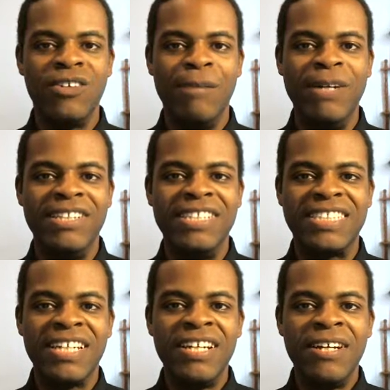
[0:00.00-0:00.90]
I mean,
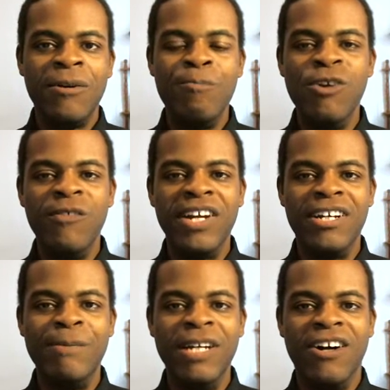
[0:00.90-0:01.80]
this movie
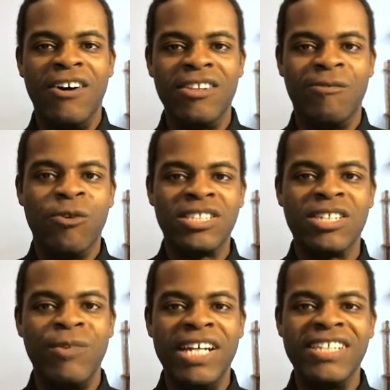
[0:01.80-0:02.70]
could be called The
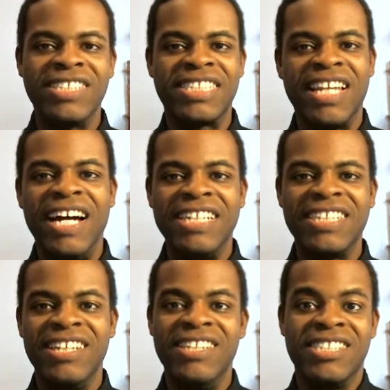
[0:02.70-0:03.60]
Force Awakens
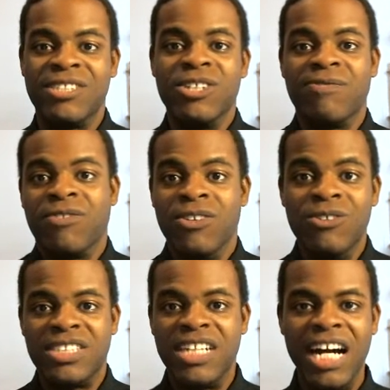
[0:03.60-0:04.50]
/ The Search for
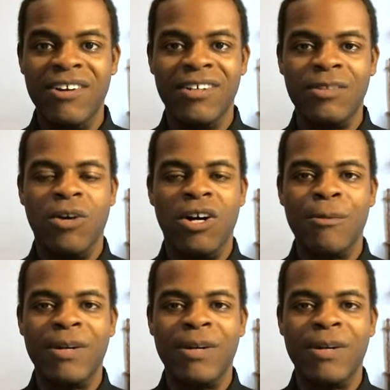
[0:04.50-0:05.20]
Luke Skywalker,